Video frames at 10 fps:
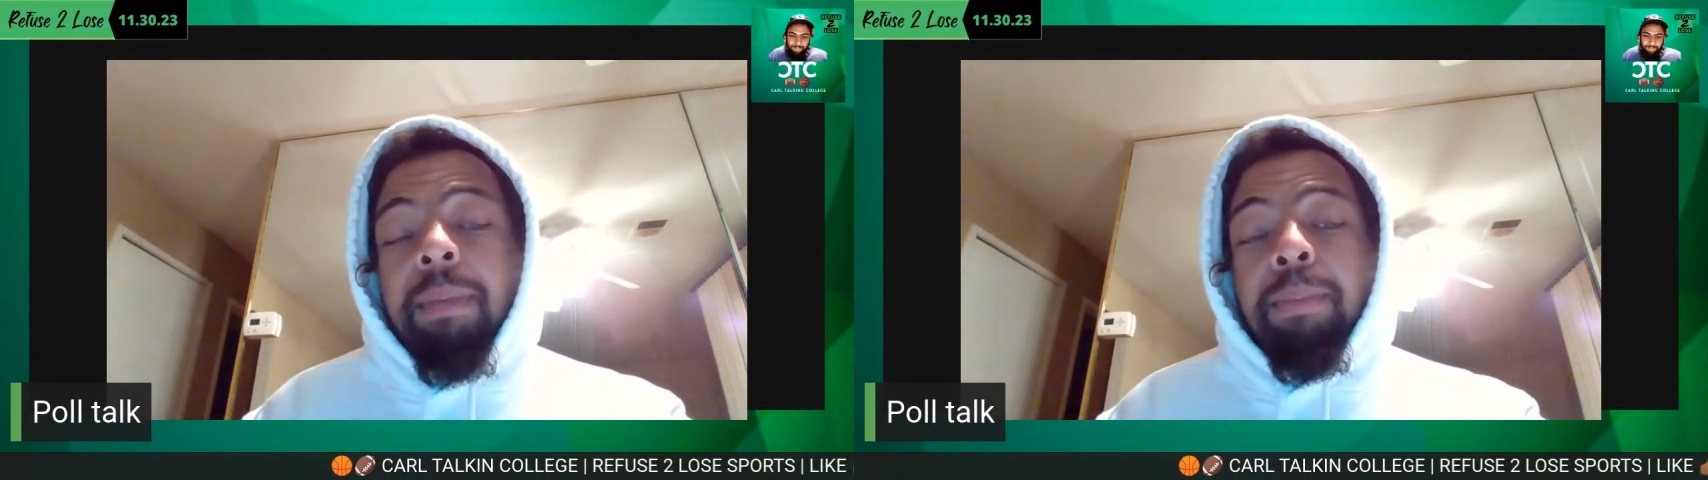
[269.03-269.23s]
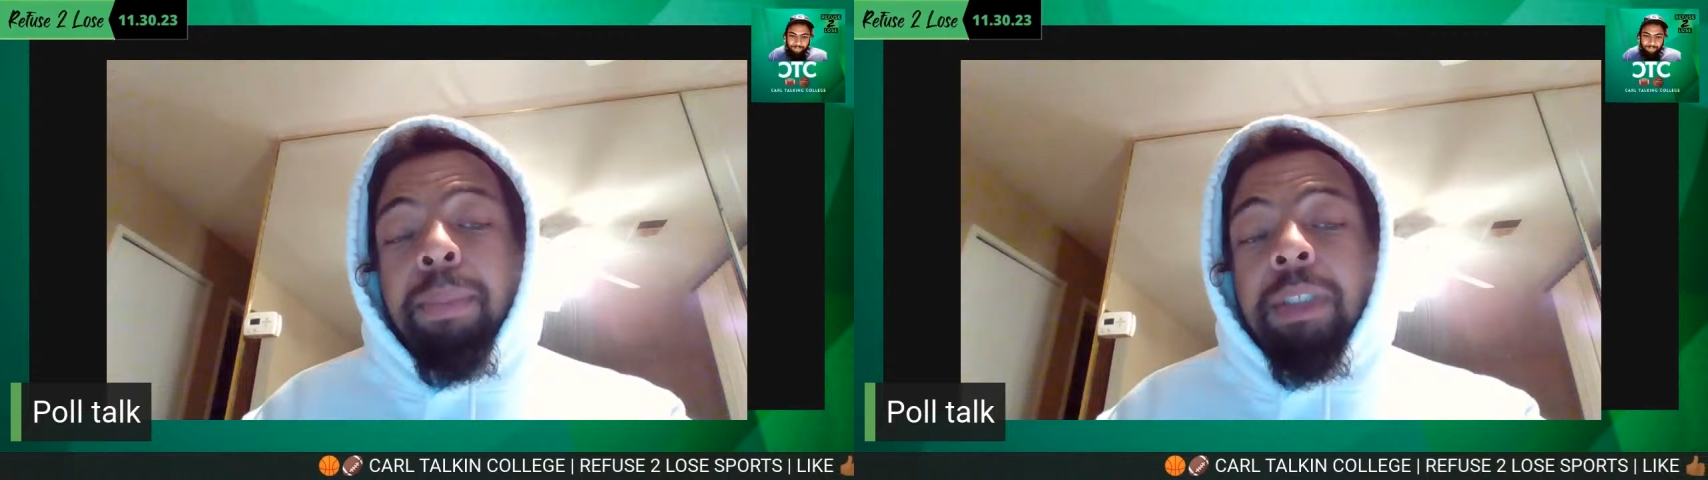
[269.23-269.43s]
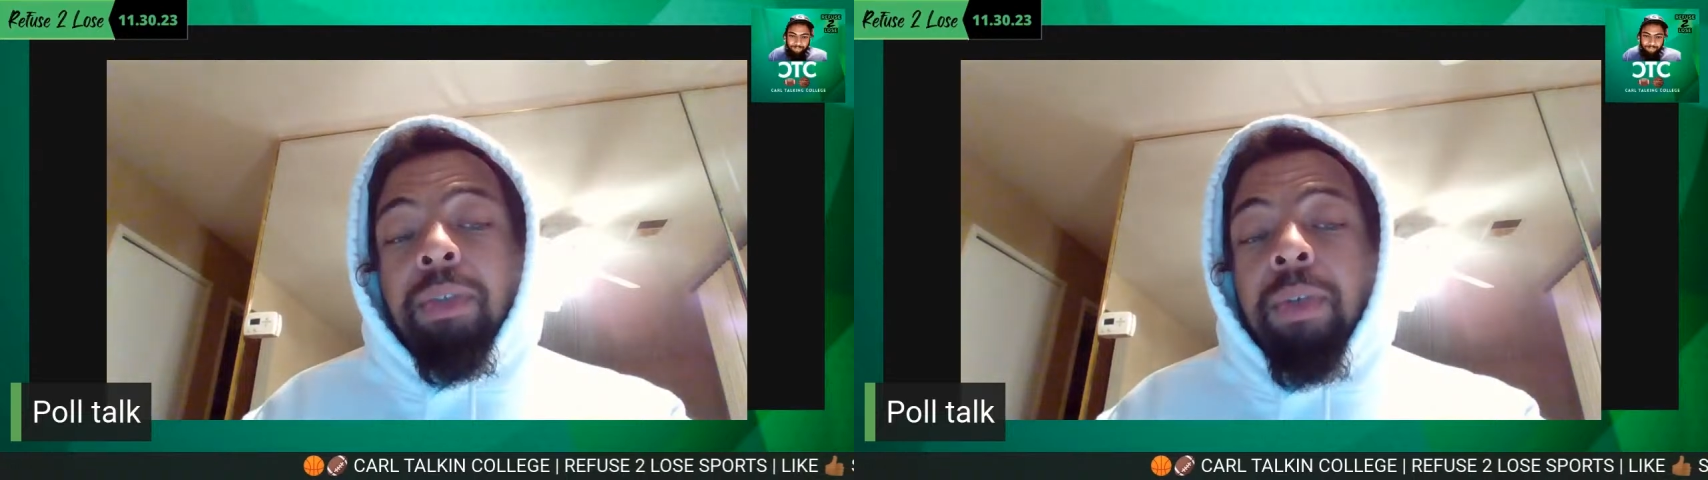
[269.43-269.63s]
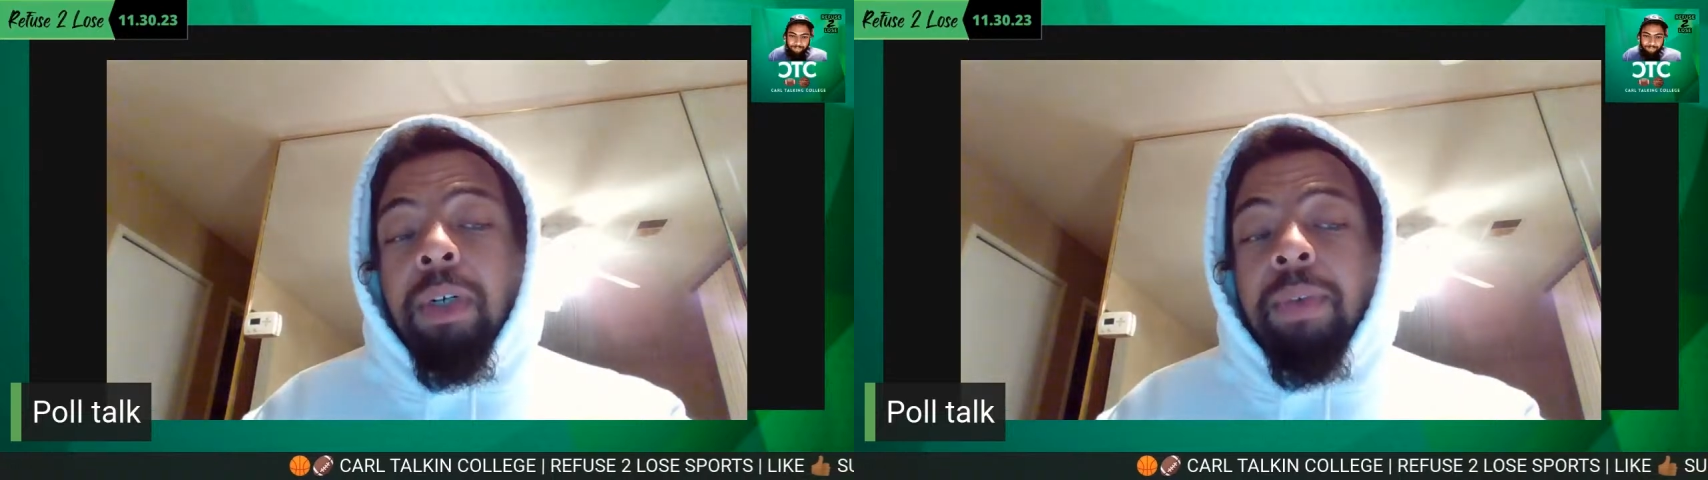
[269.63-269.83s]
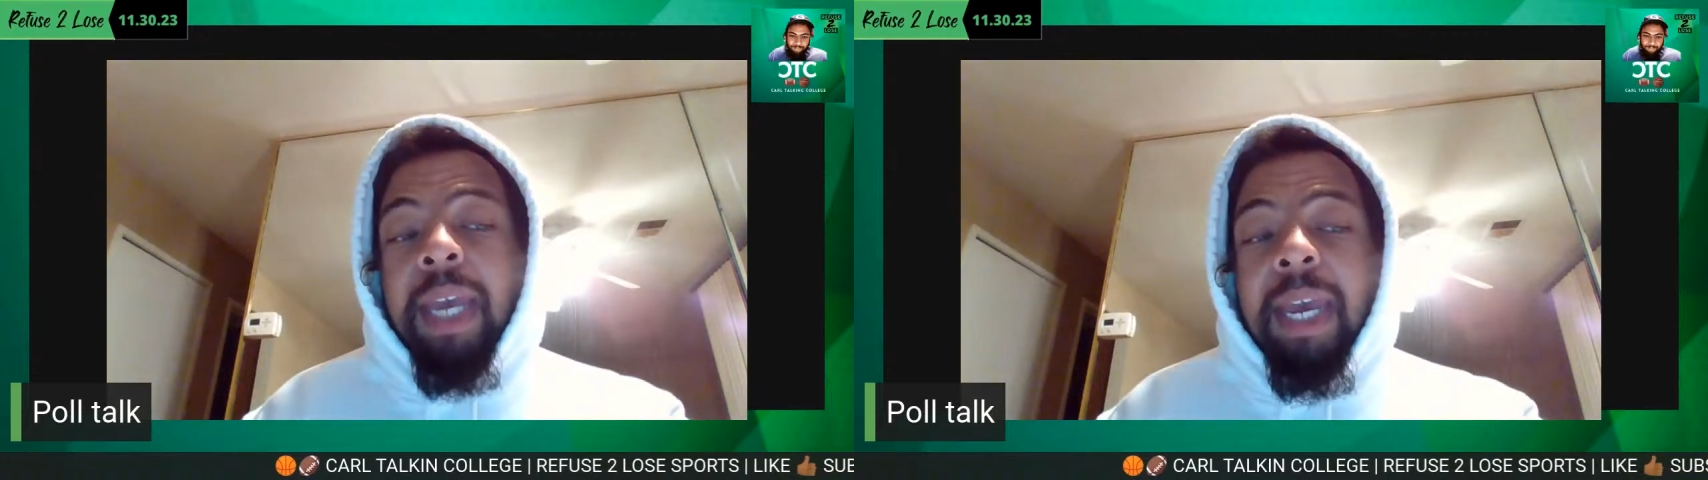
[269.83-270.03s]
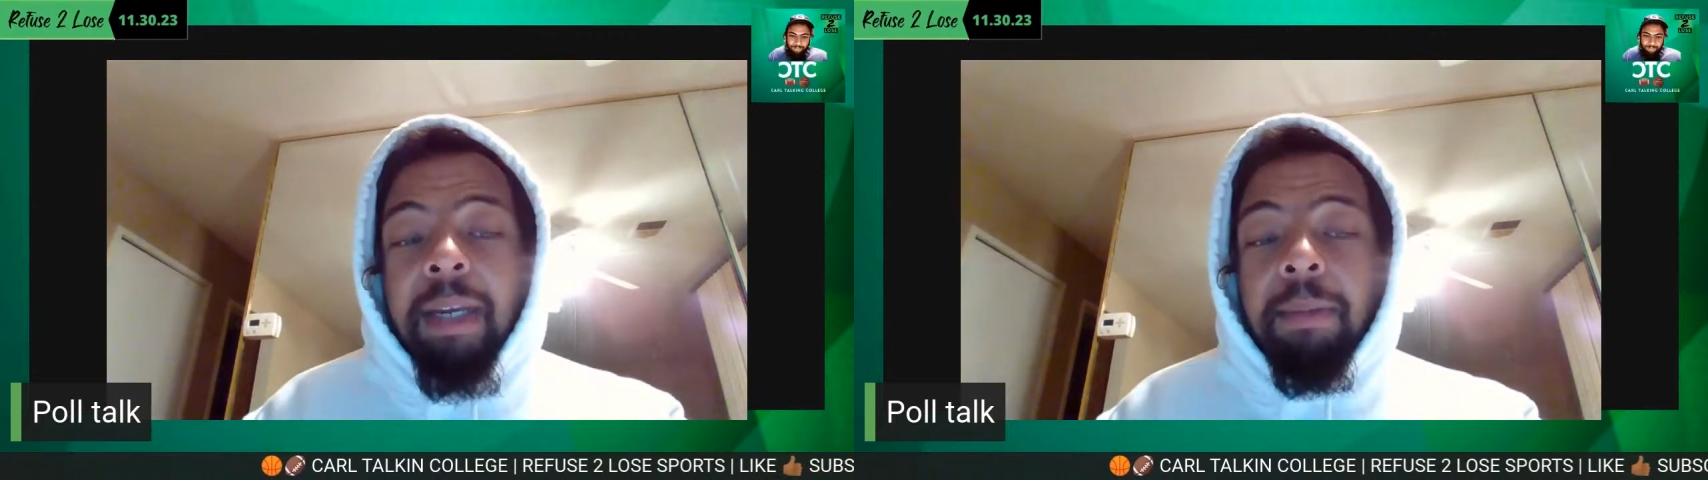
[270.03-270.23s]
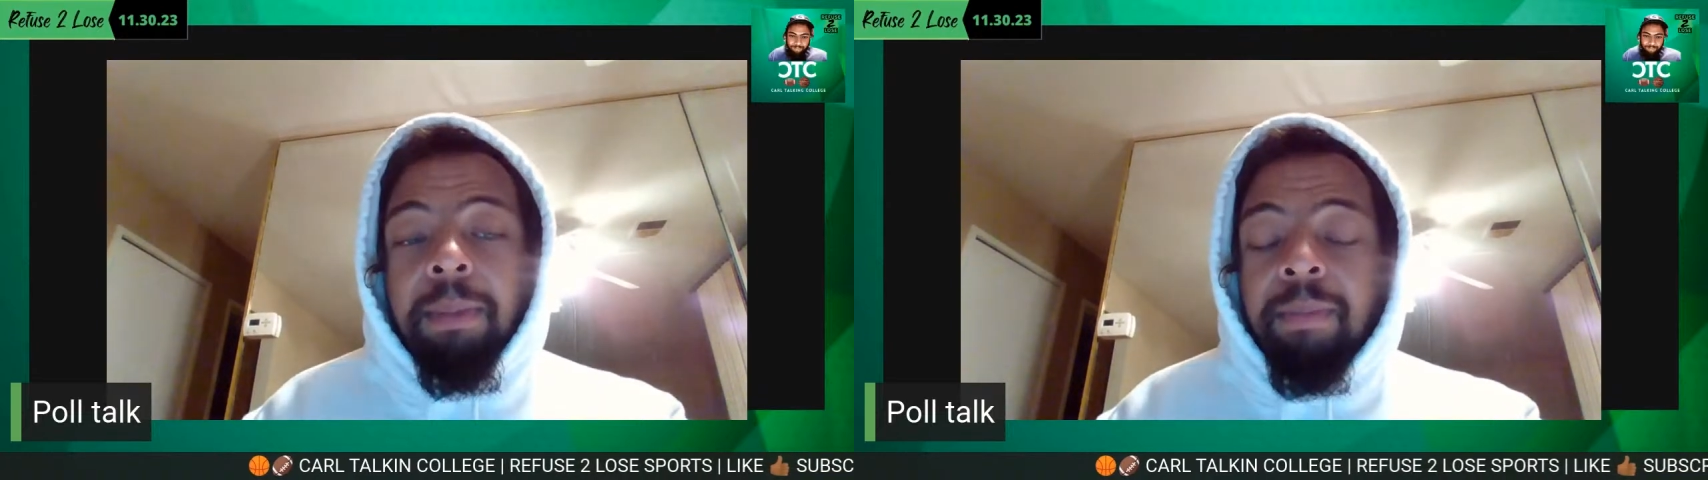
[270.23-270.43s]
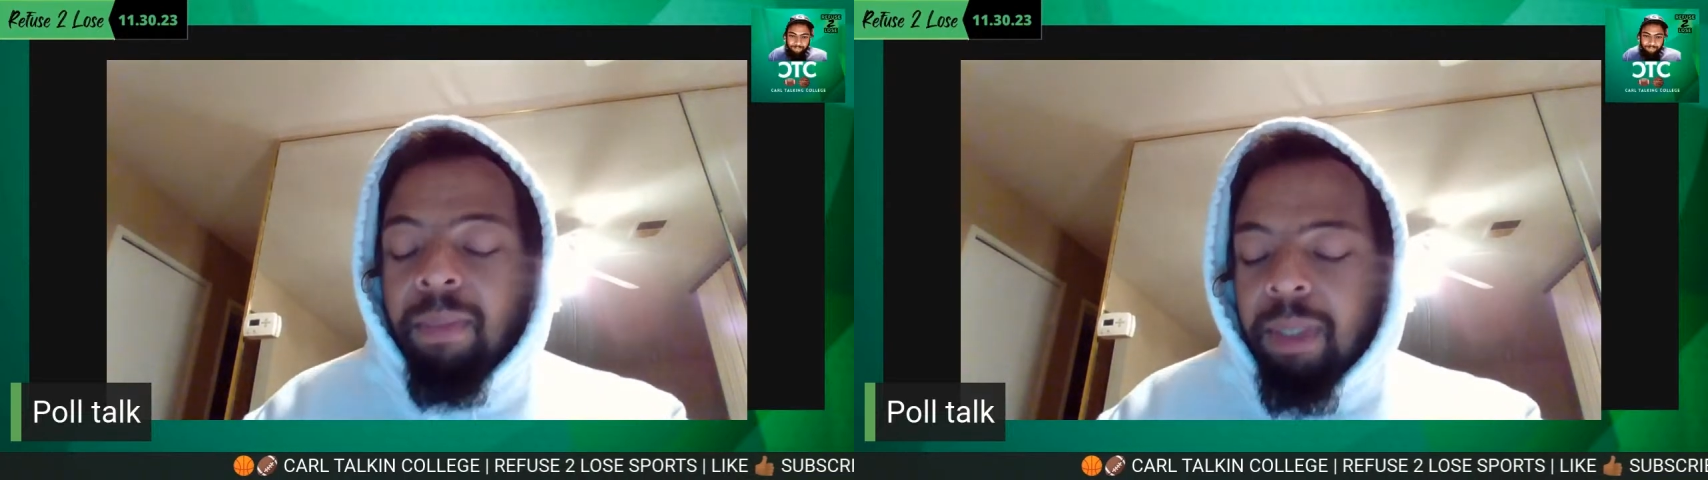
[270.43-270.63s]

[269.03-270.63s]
Big 12 games.